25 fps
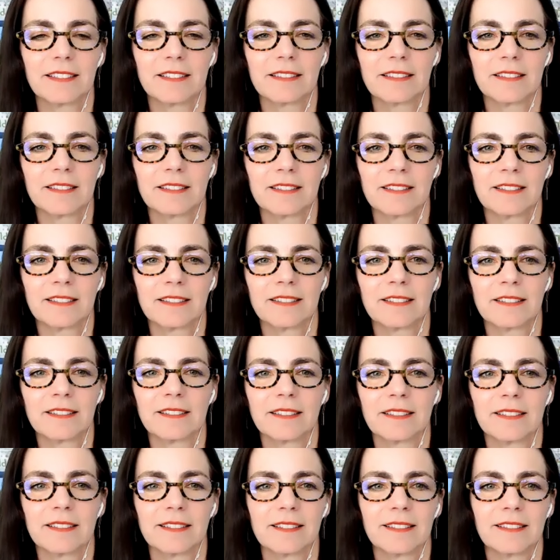
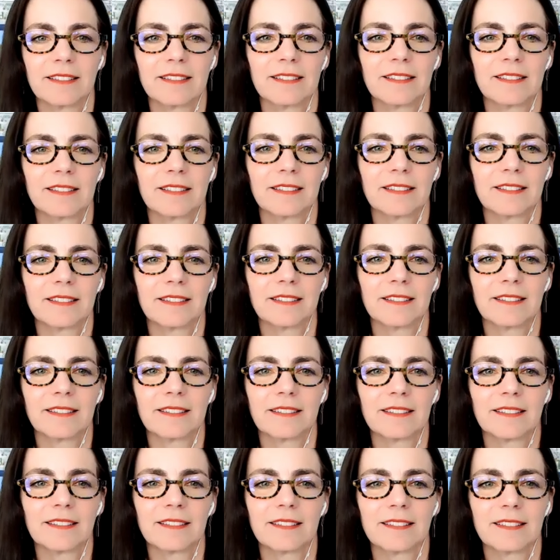
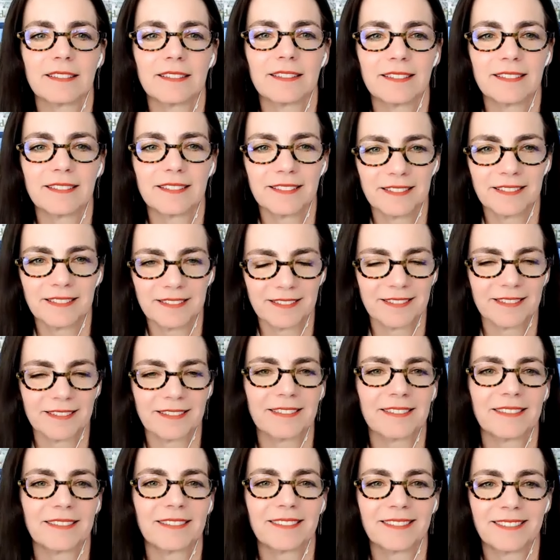
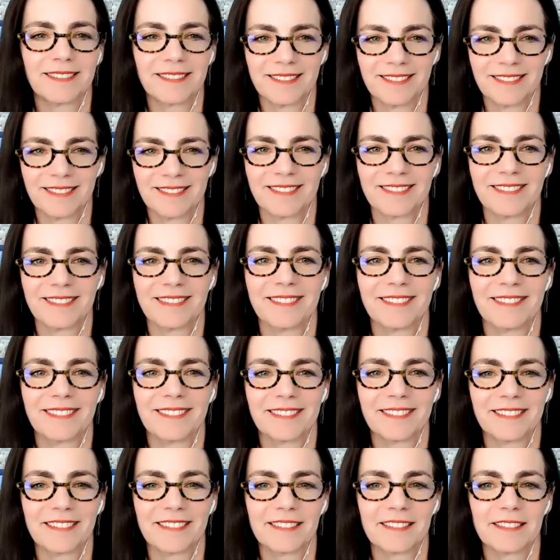
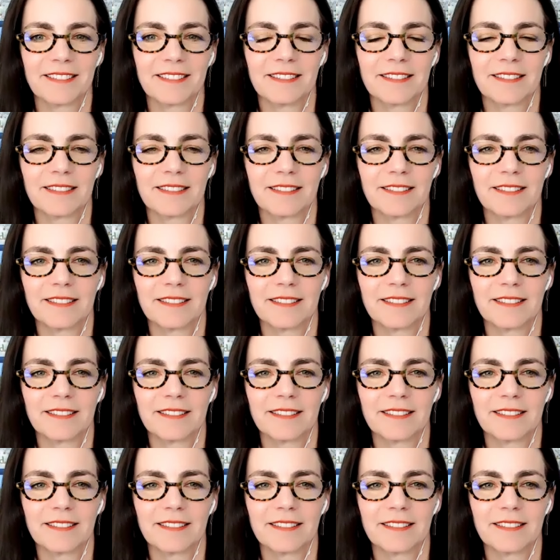No words are spoken by the person on screen.